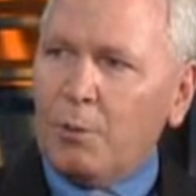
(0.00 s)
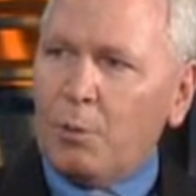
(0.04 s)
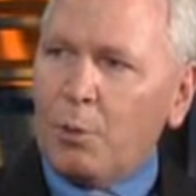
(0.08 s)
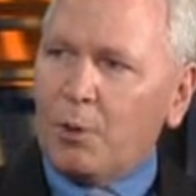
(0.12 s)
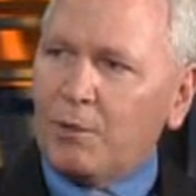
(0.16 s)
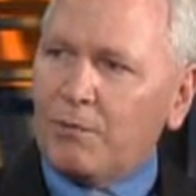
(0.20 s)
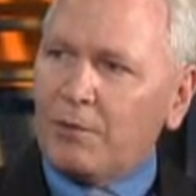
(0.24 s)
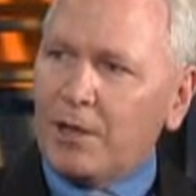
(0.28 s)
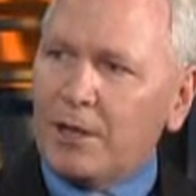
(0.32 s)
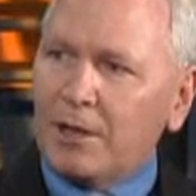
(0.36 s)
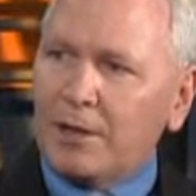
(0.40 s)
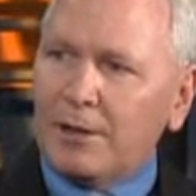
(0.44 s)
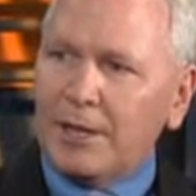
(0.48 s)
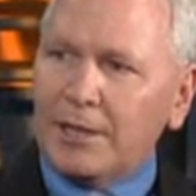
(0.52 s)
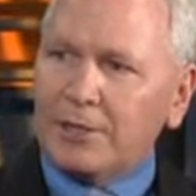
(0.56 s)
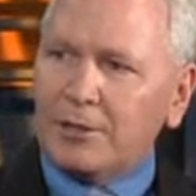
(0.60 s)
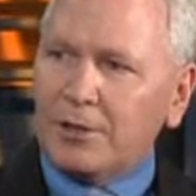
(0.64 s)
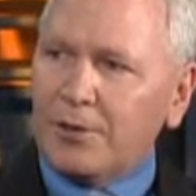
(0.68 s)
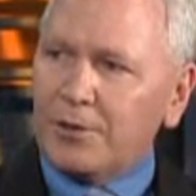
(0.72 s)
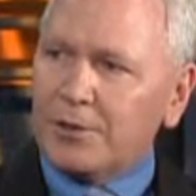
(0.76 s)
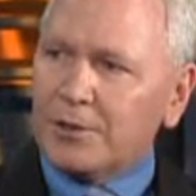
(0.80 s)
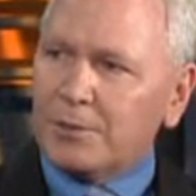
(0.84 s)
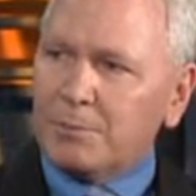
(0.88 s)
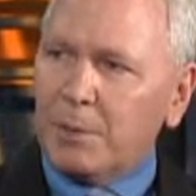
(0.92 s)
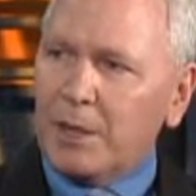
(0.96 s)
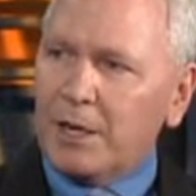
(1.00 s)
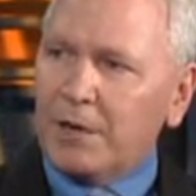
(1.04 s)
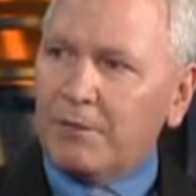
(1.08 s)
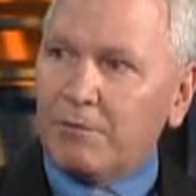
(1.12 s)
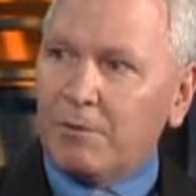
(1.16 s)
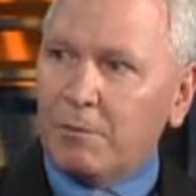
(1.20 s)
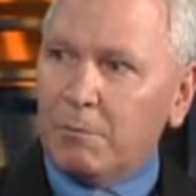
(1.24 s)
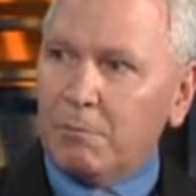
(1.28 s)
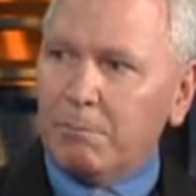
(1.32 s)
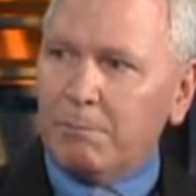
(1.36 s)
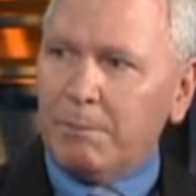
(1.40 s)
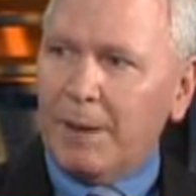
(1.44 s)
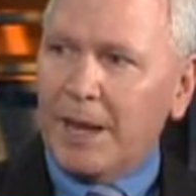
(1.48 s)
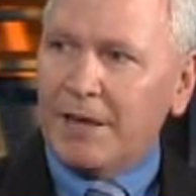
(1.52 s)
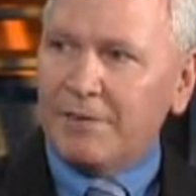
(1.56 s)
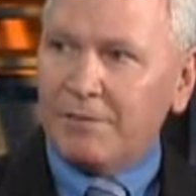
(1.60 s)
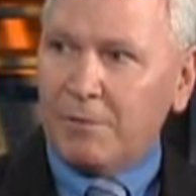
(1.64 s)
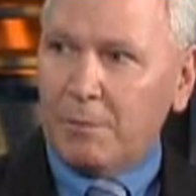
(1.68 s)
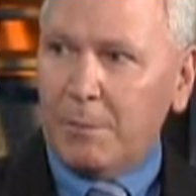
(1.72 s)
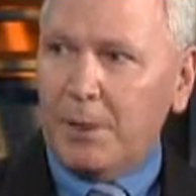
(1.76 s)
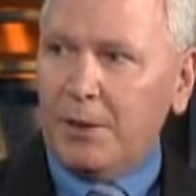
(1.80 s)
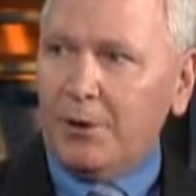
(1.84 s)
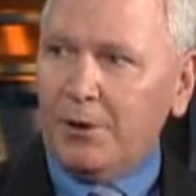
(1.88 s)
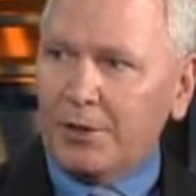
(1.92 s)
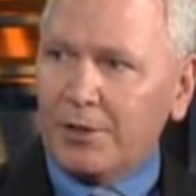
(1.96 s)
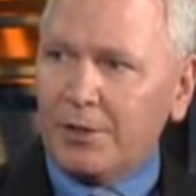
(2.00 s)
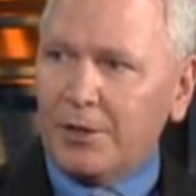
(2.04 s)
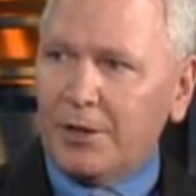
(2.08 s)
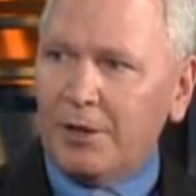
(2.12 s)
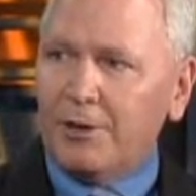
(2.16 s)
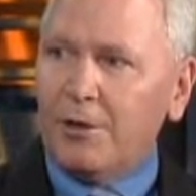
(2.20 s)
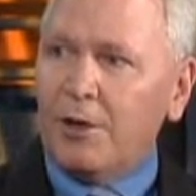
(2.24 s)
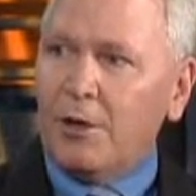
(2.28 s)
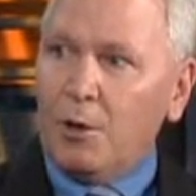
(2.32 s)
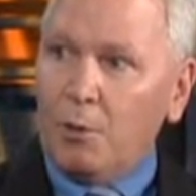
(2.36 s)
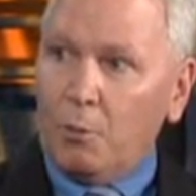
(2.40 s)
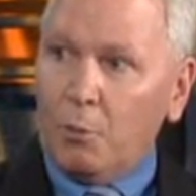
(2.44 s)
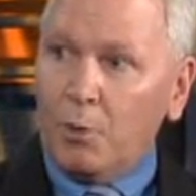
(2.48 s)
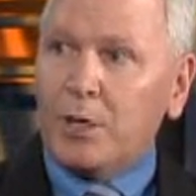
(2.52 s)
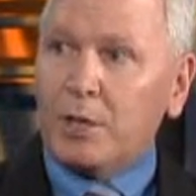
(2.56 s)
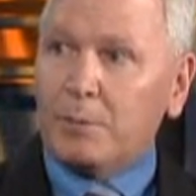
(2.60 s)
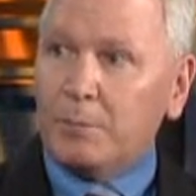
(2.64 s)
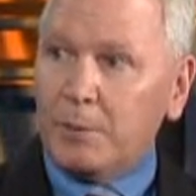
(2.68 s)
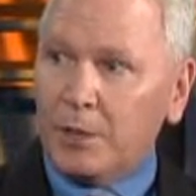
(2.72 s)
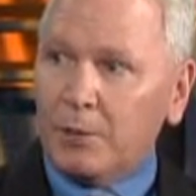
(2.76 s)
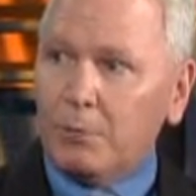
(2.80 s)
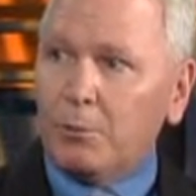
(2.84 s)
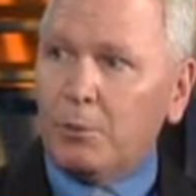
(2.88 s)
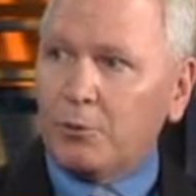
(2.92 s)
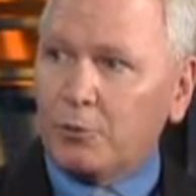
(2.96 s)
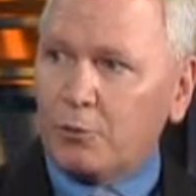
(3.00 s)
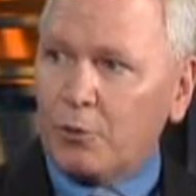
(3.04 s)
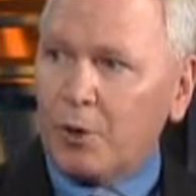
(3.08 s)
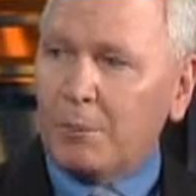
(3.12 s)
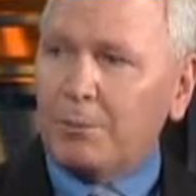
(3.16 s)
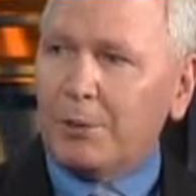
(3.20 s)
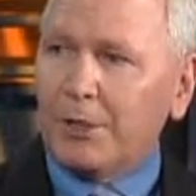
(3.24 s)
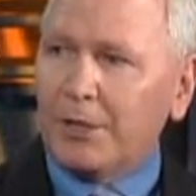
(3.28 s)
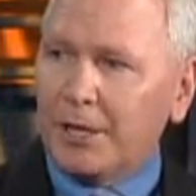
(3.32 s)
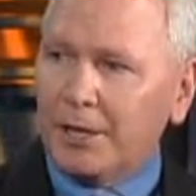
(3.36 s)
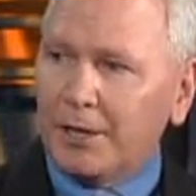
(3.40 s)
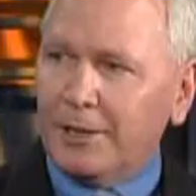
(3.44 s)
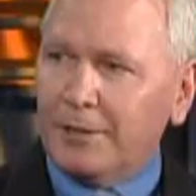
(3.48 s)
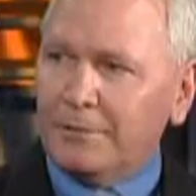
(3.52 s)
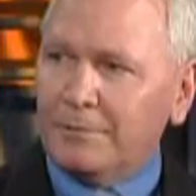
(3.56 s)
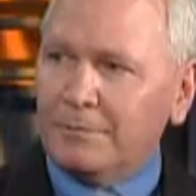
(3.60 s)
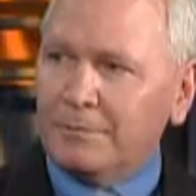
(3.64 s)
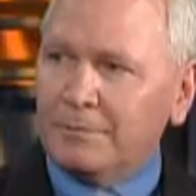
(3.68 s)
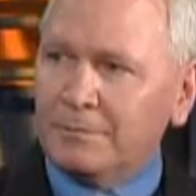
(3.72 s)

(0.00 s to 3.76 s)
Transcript: where if they collect all this money from Bank of America, we could be in real trouble again.